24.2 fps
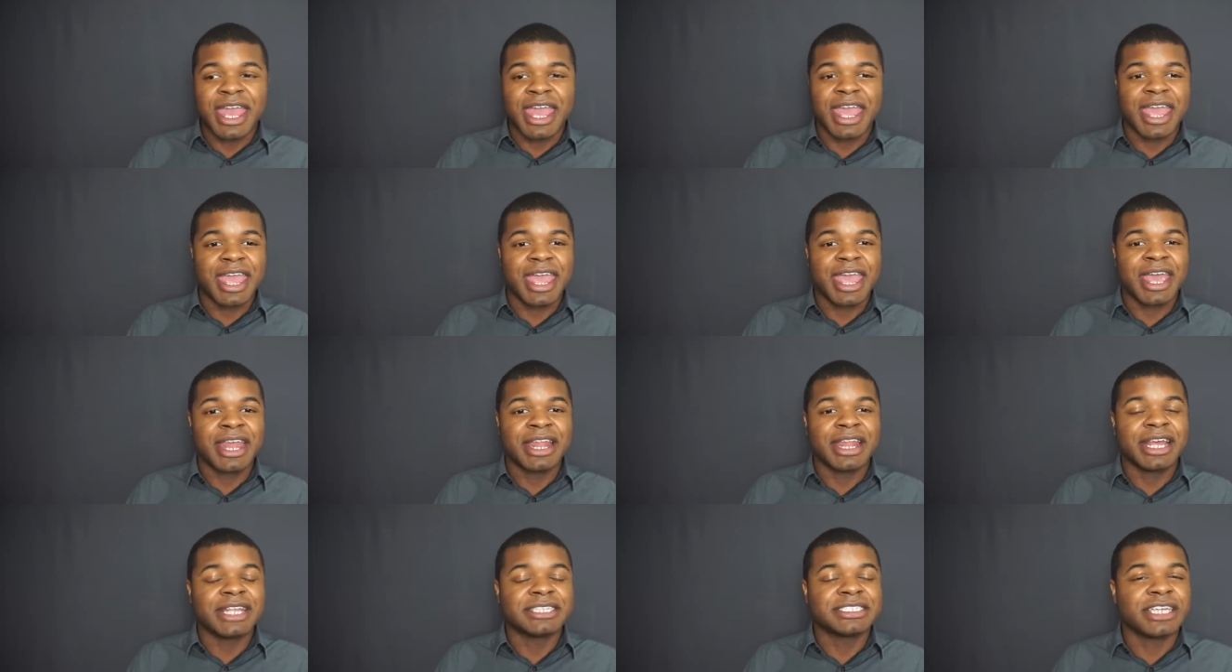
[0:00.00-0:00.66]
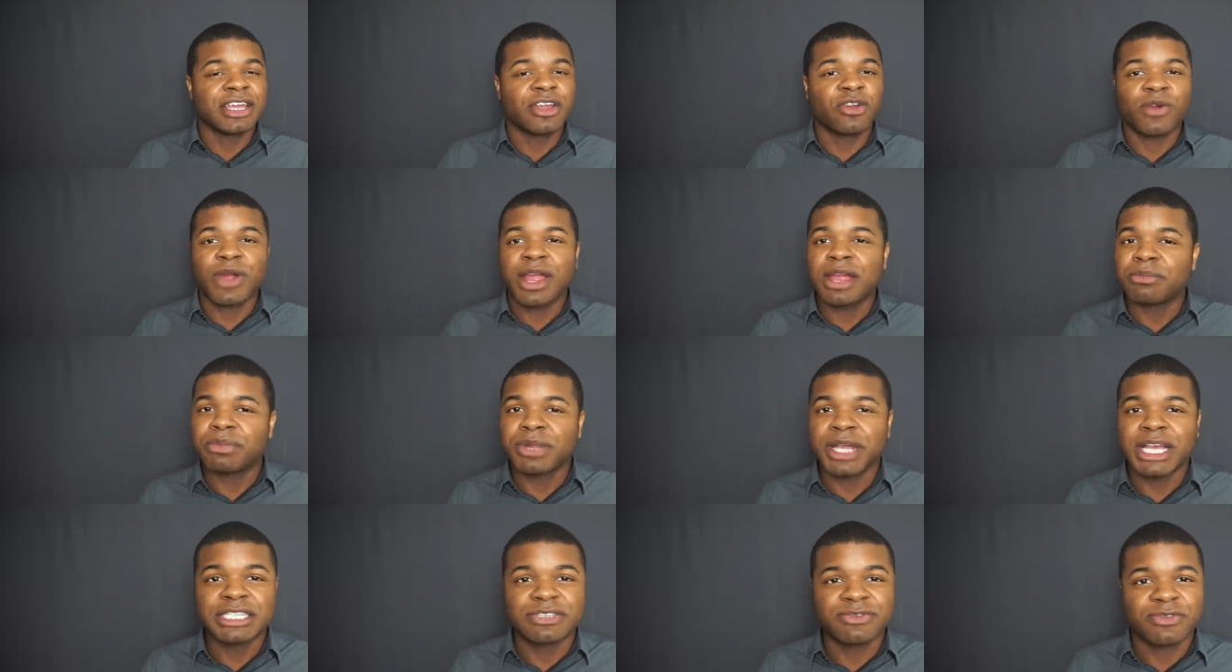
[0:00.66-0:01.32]
and it's a great
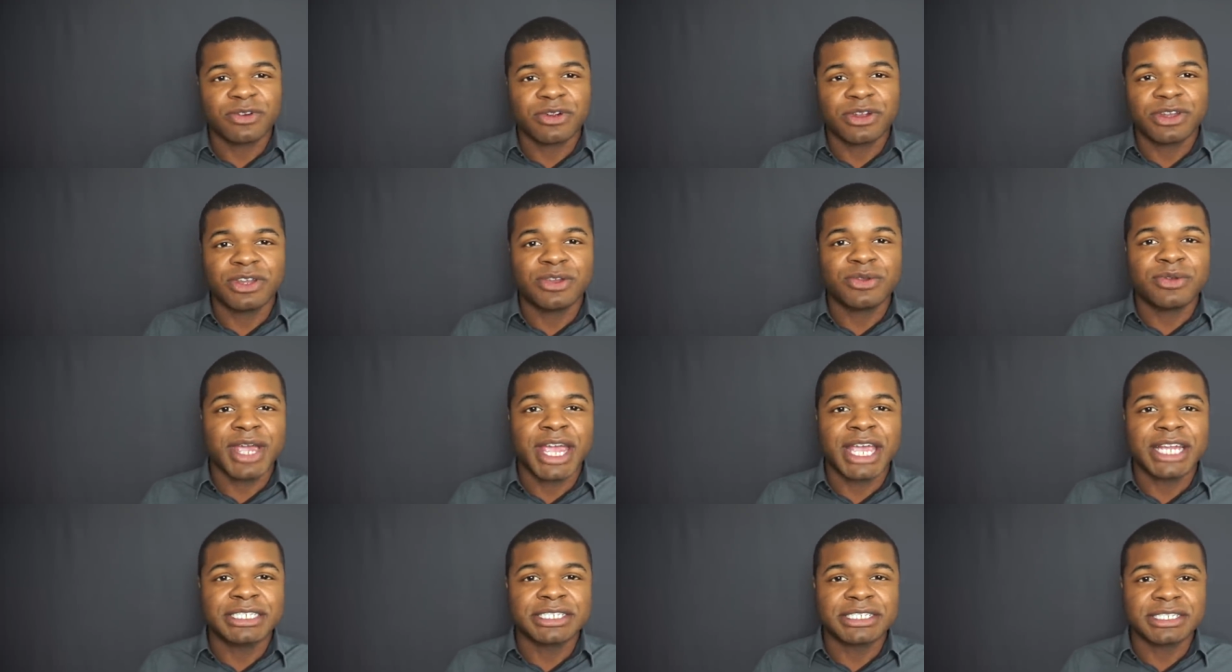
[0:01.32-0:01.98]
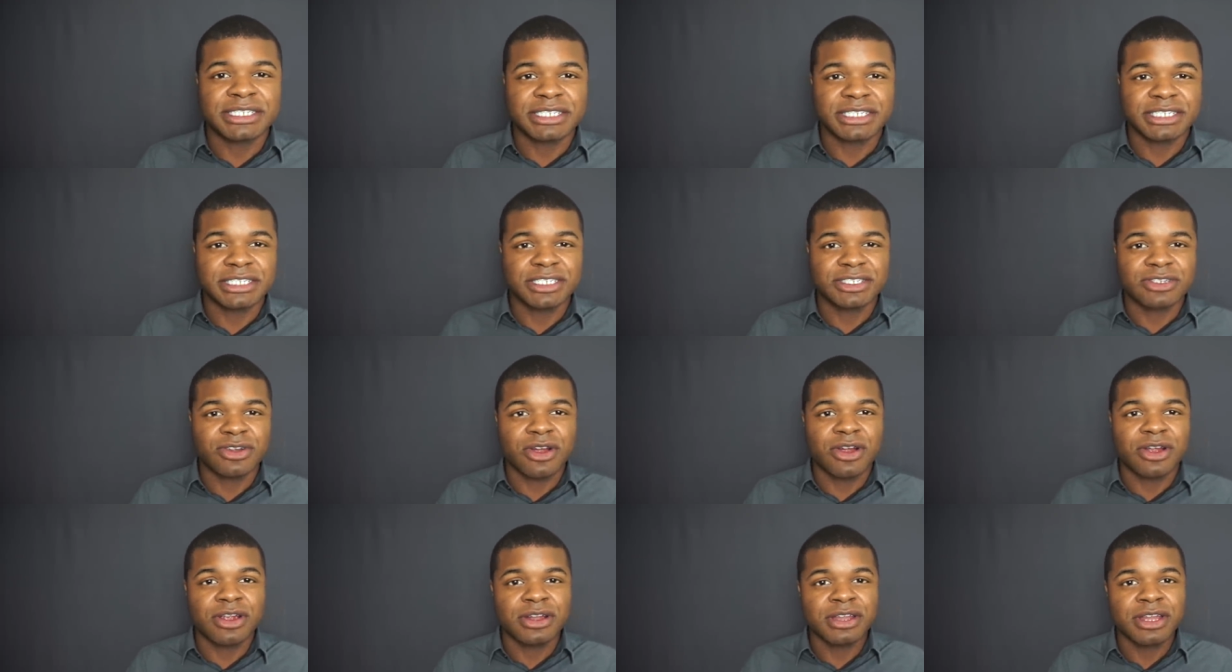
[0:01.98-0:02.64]
place for a new agent to
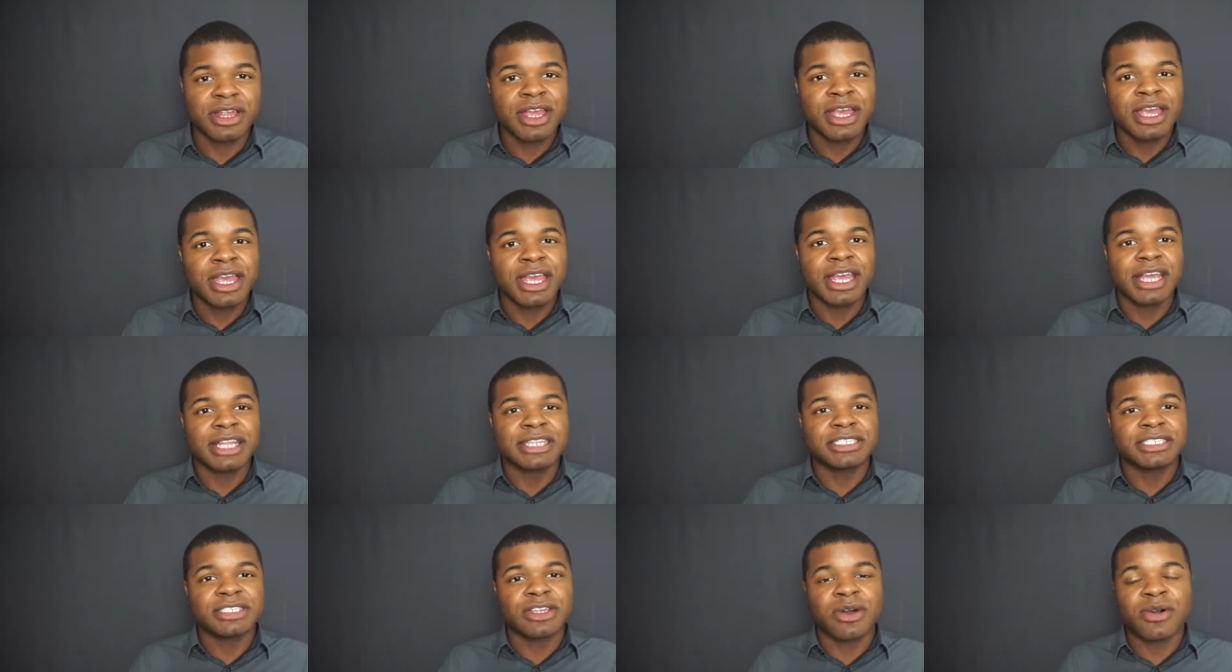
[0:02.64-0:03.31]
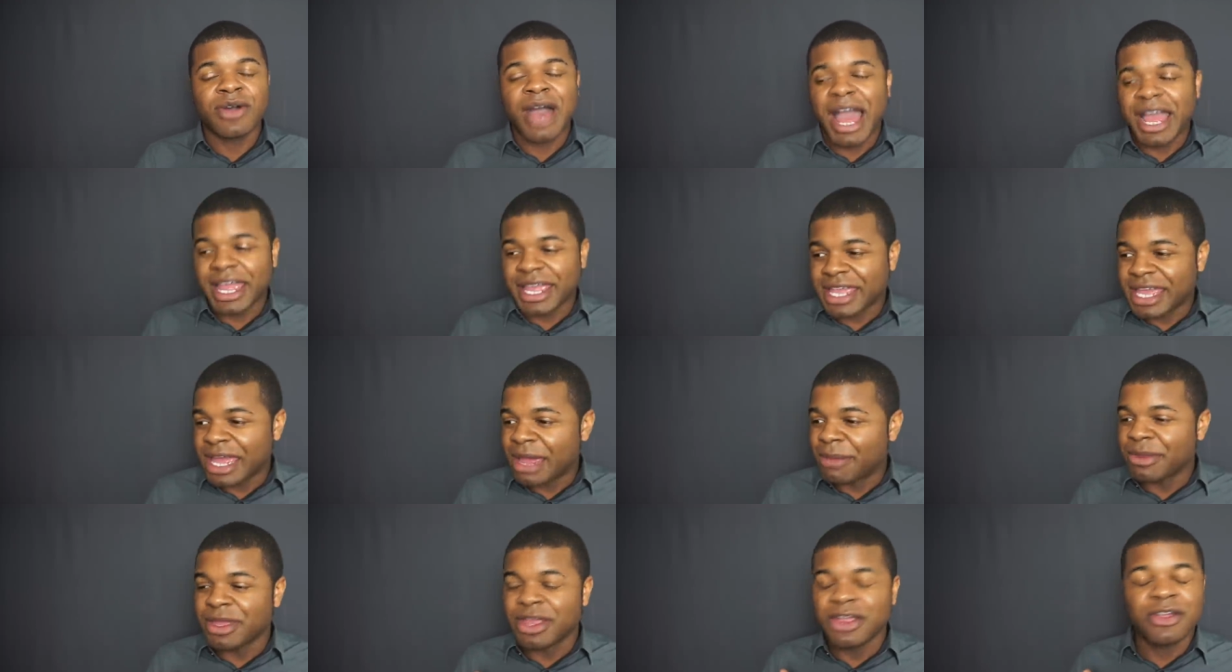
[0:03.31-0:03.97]
start. And so I
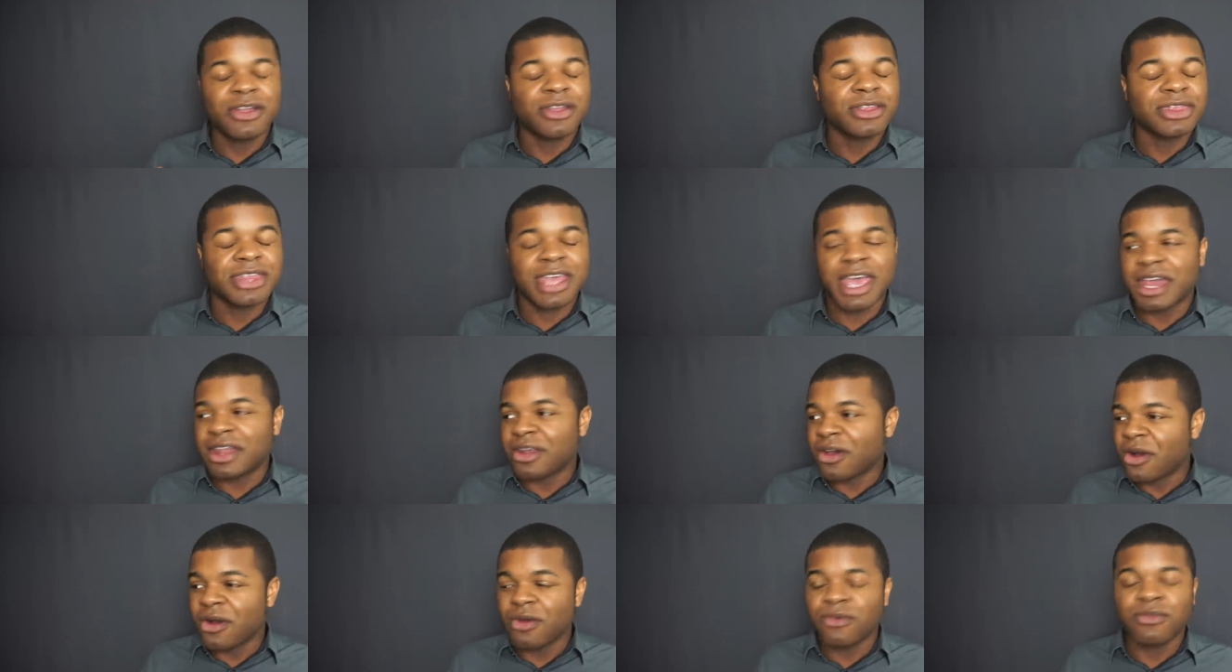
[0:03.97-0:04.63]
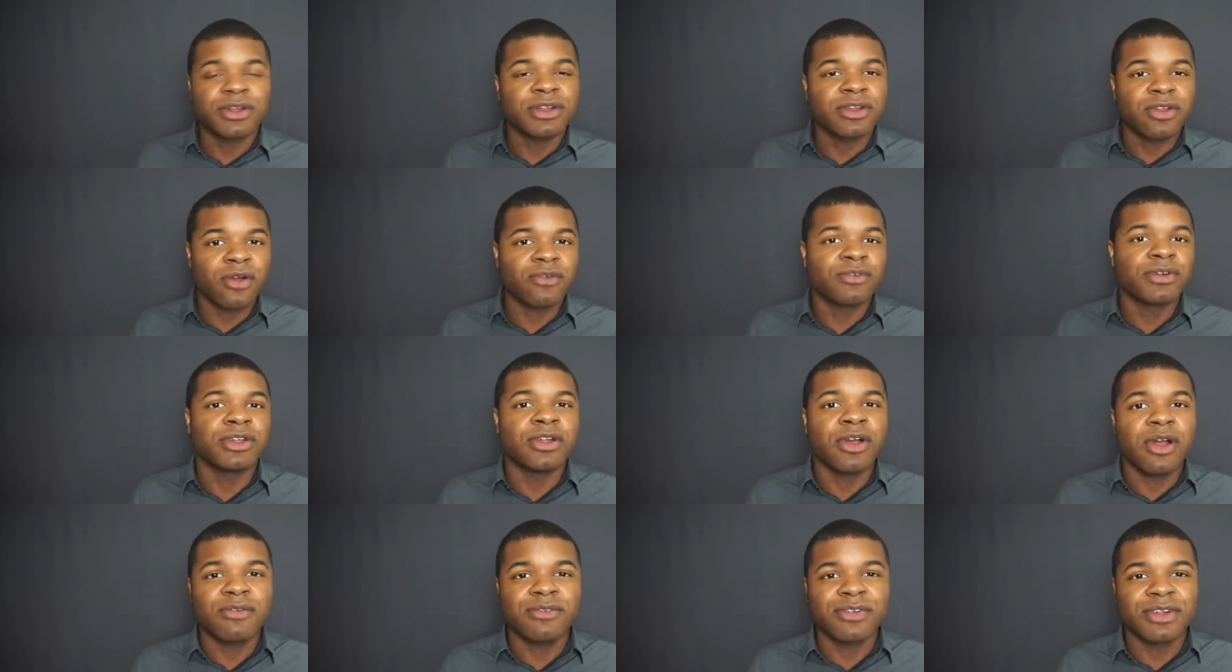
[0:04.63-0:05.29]
kept hearing that over and over
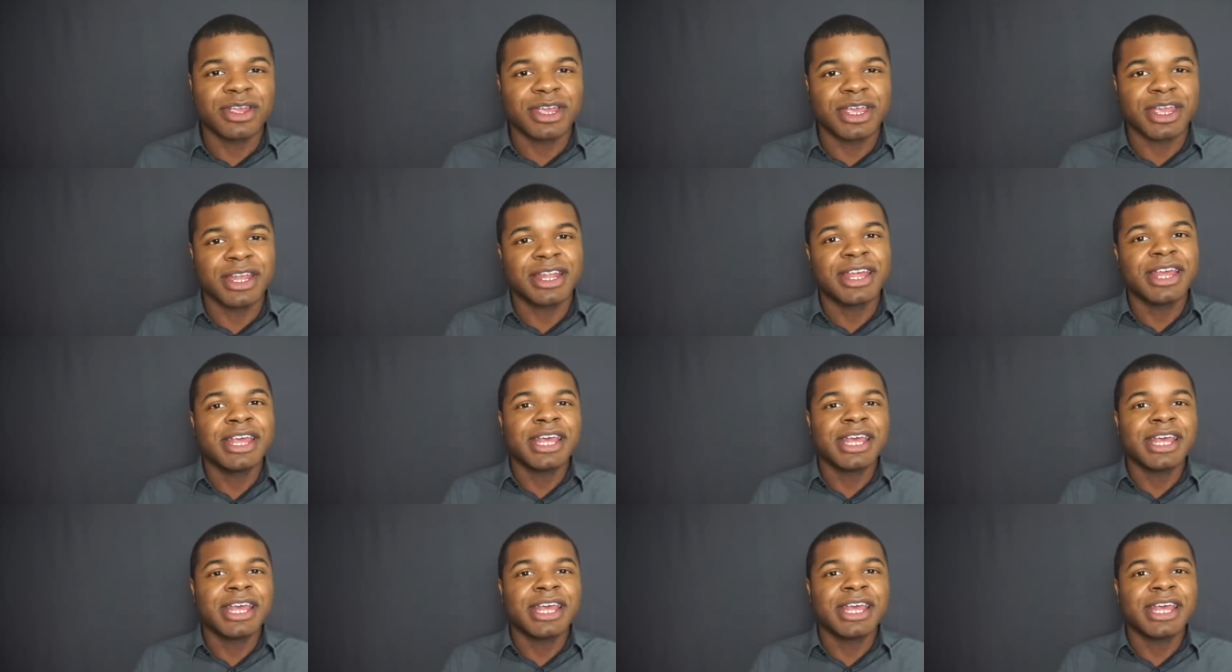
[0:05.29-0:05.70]
and over again.